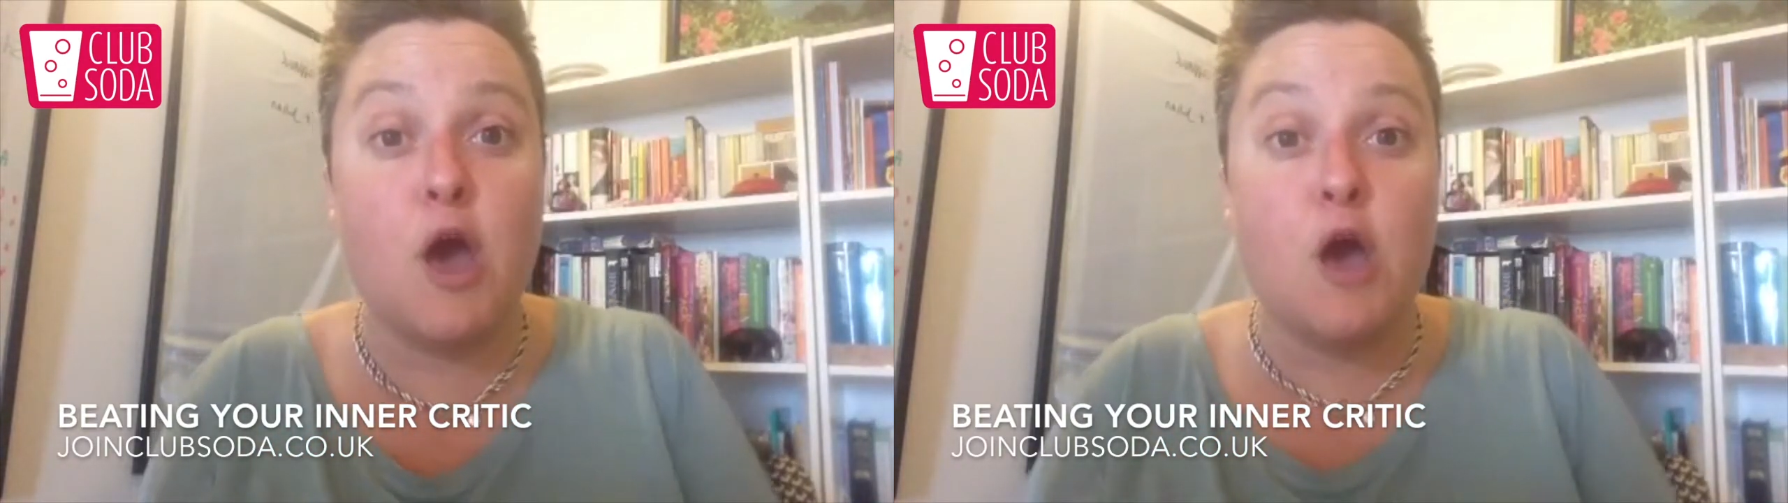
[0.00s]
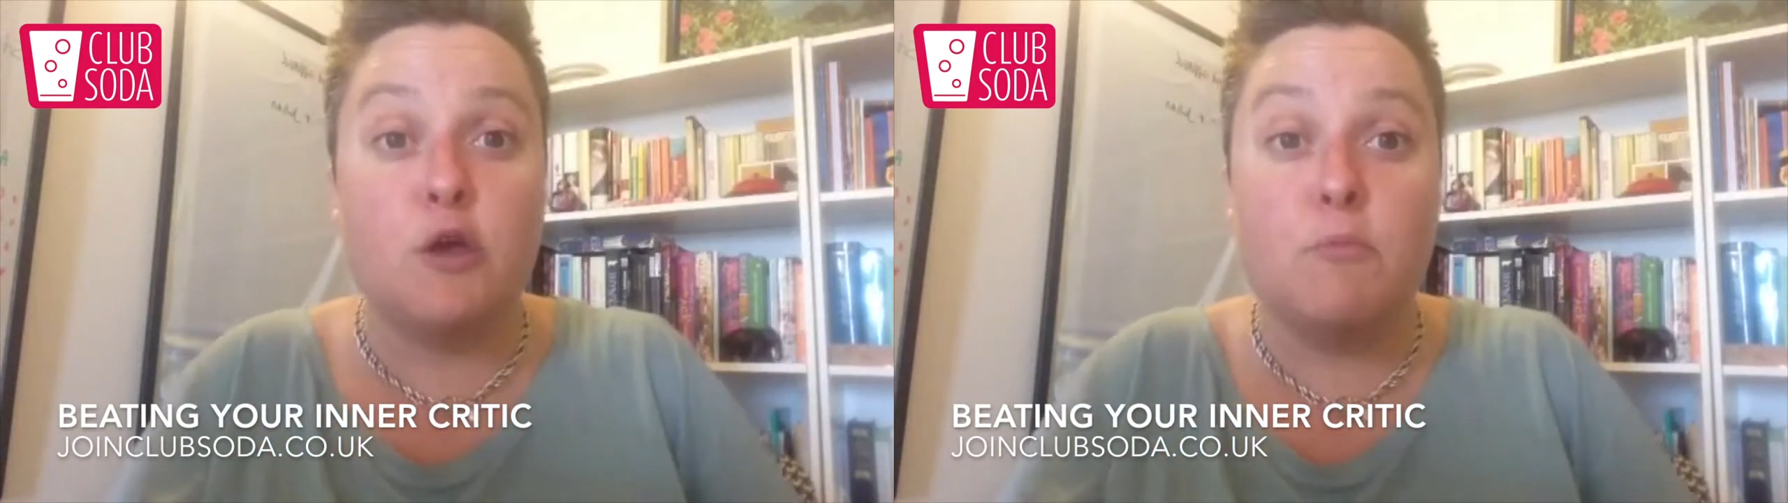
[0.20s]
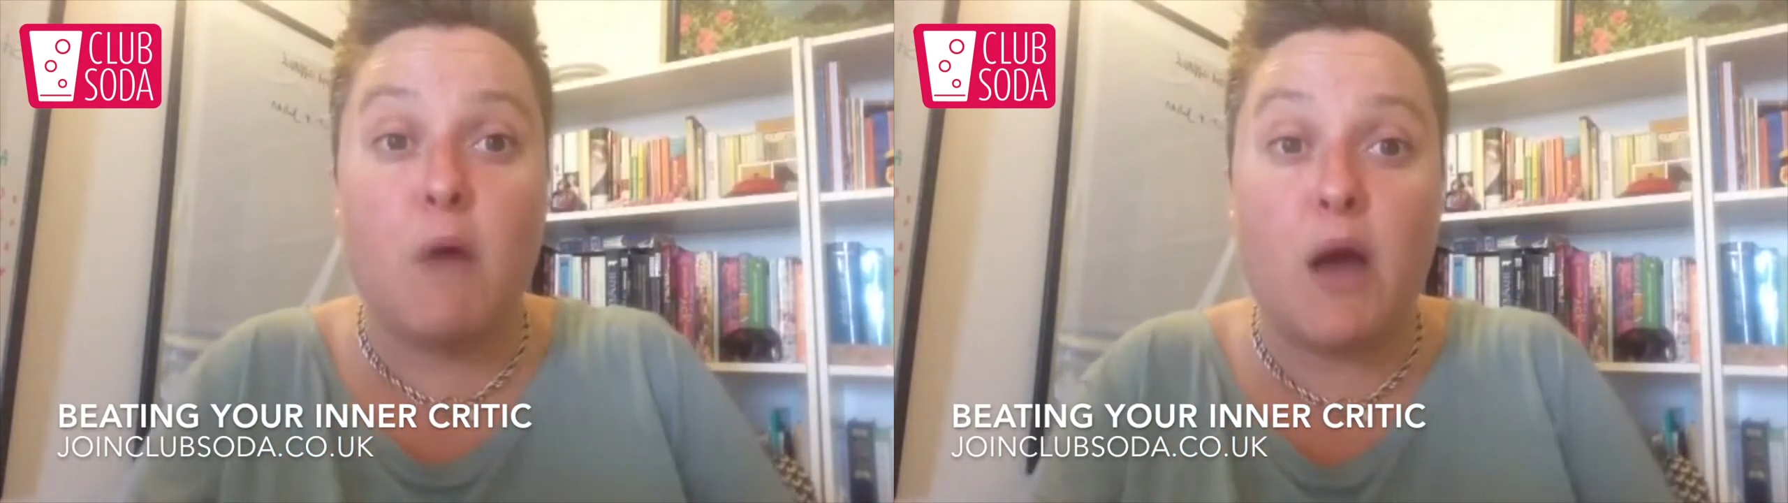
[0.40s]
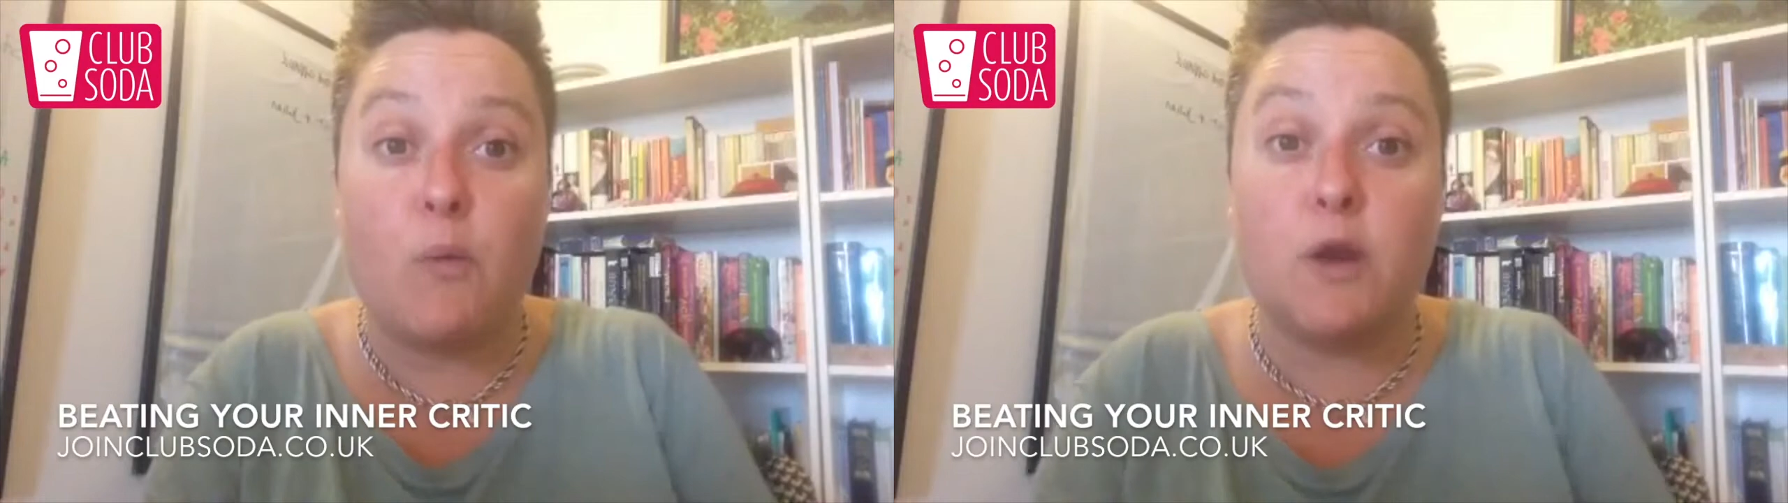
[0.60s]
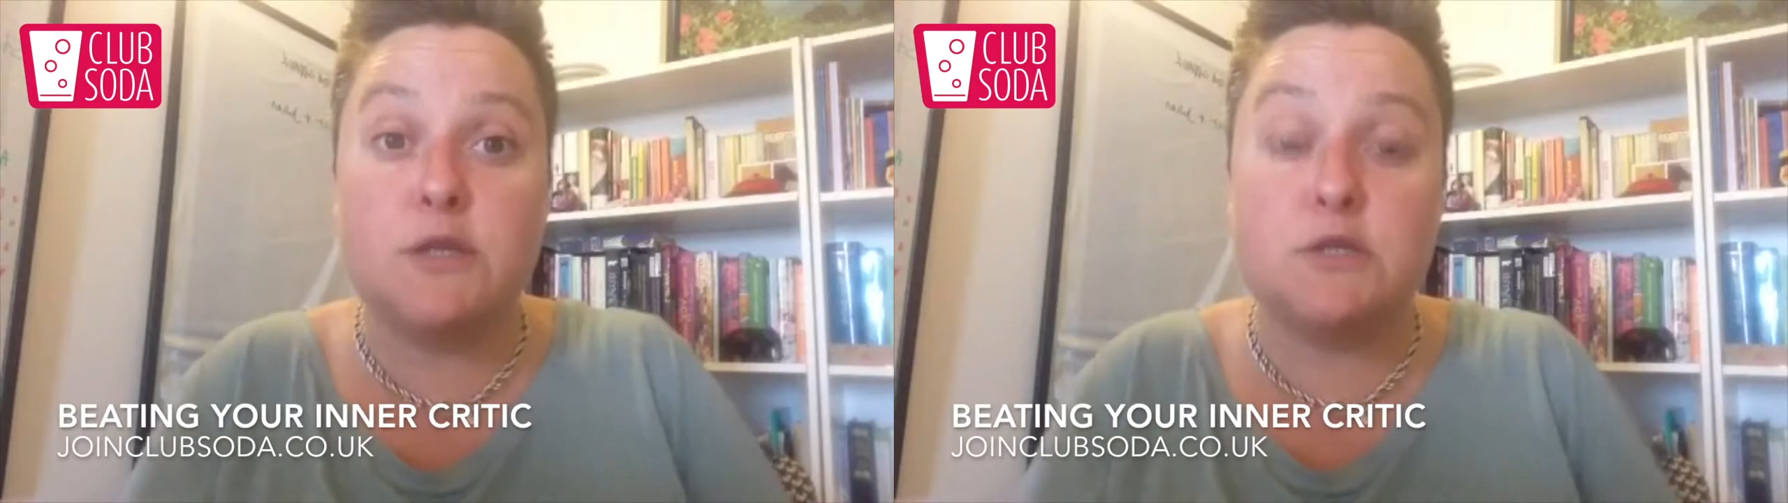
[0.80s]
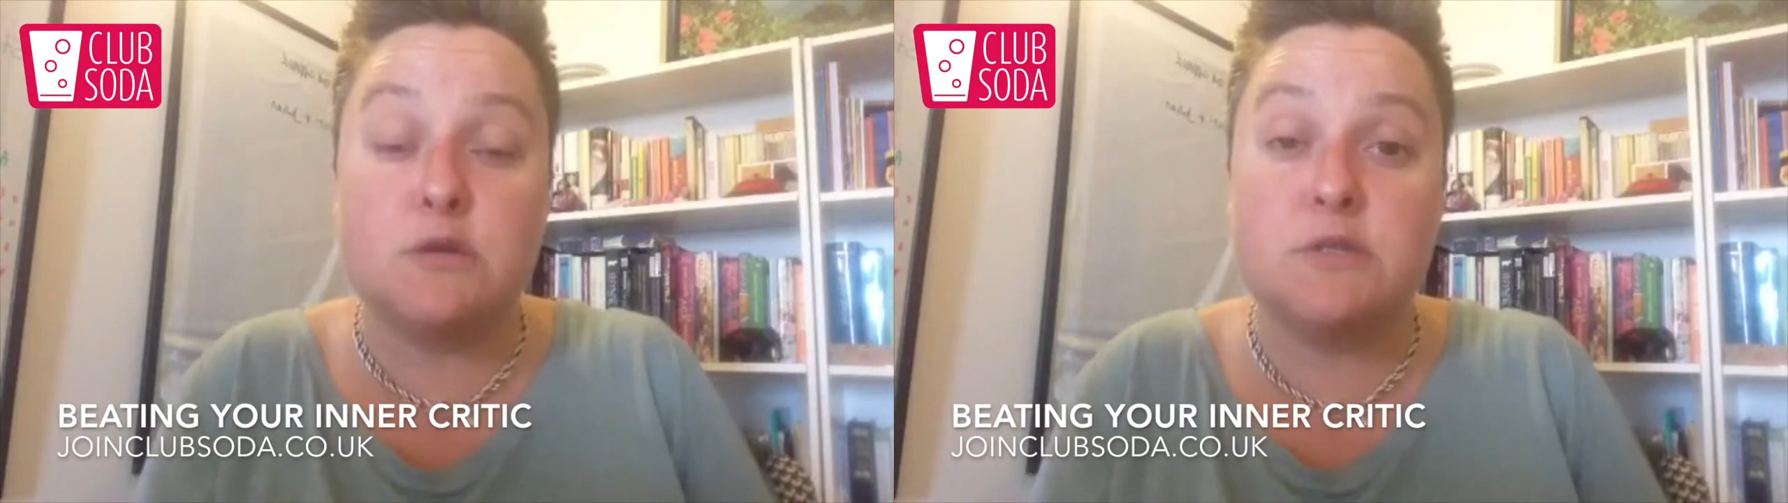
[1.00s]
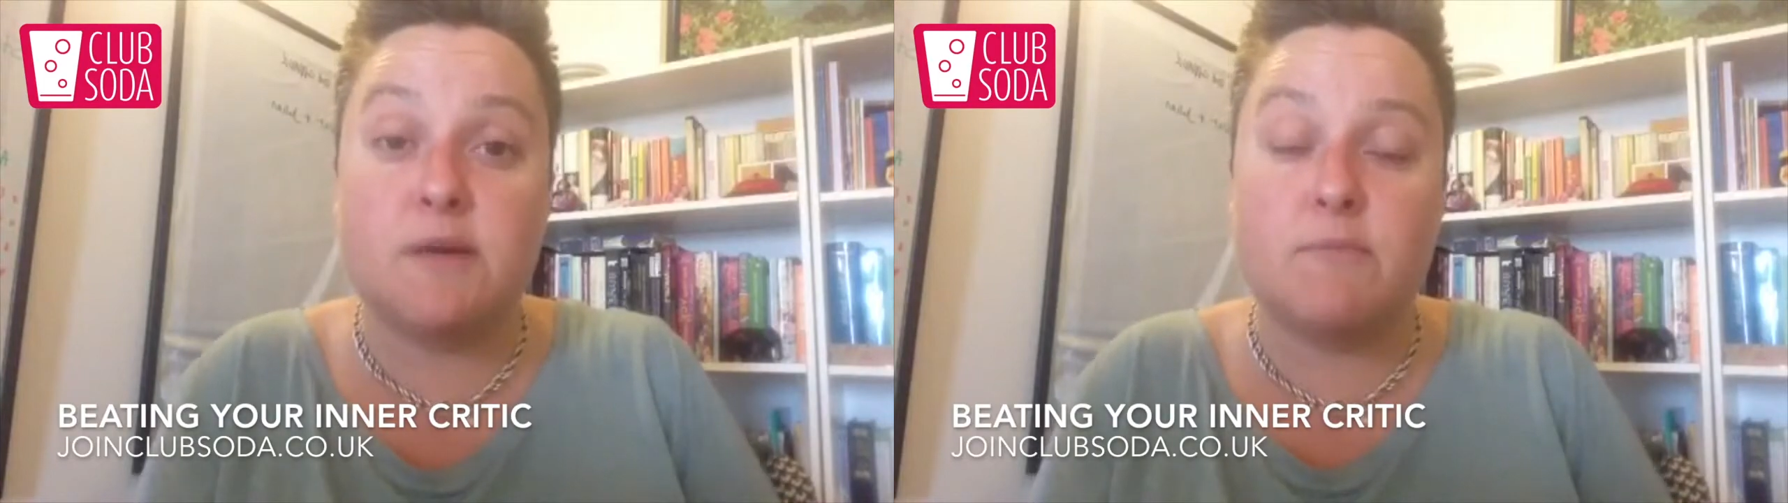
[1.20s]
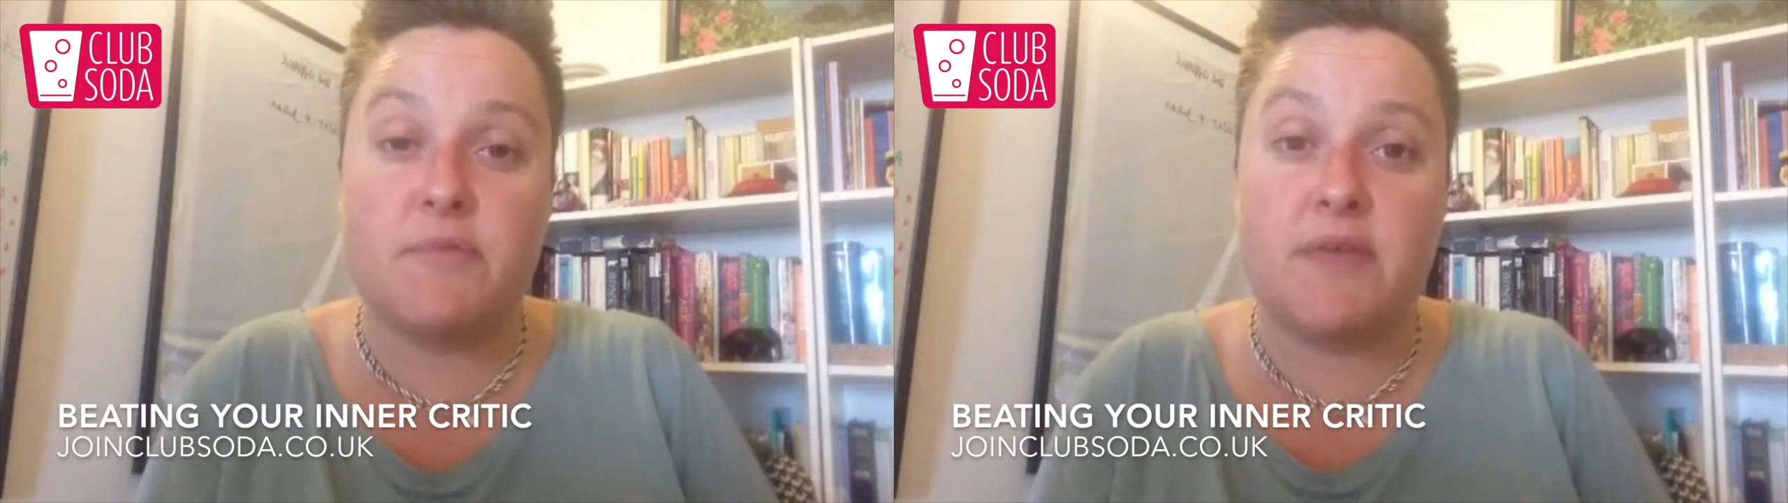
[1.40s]
You might want to do
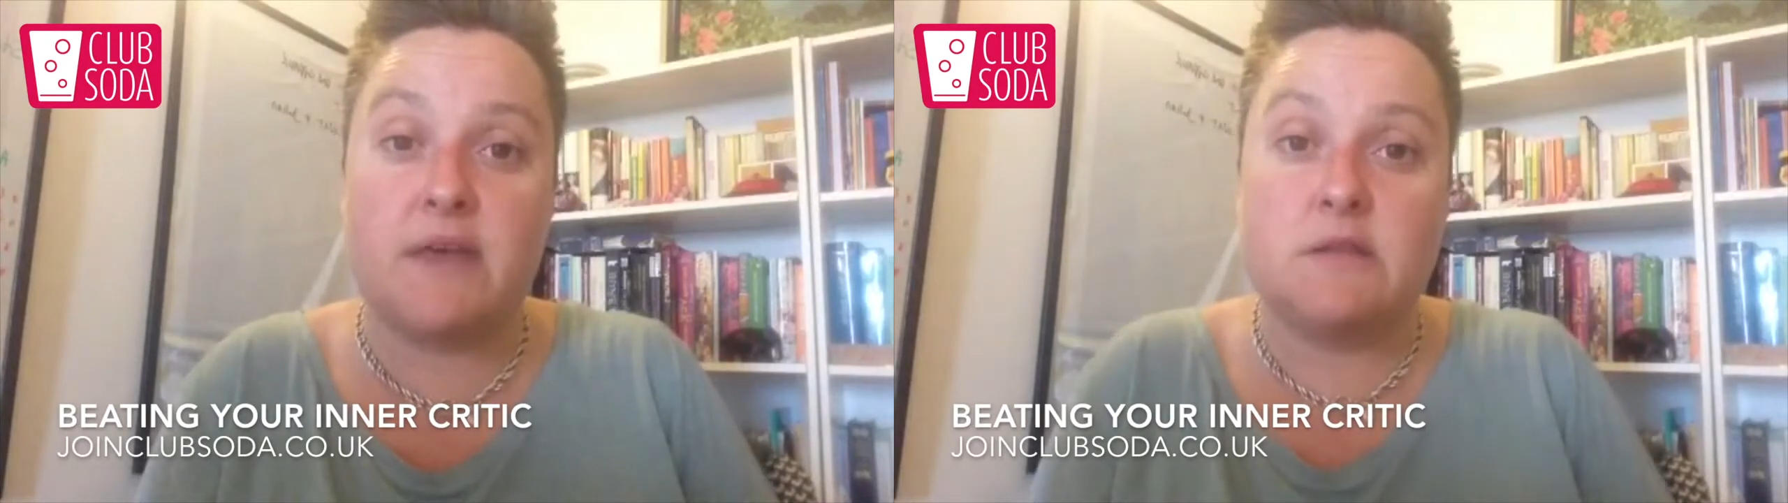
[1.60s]
something